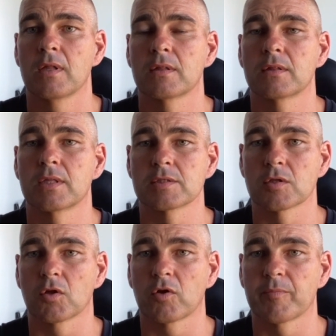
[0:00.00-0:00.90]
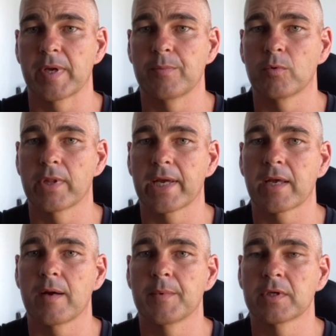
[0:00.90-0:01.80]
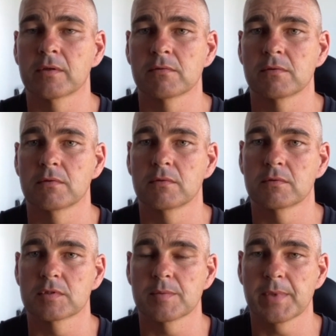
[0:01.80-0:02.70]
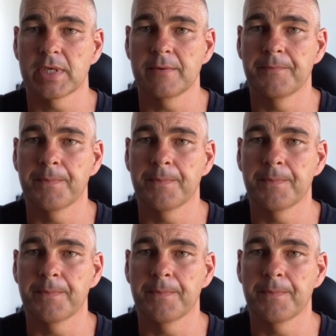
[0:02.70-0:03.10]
There's a lot of people that come in to me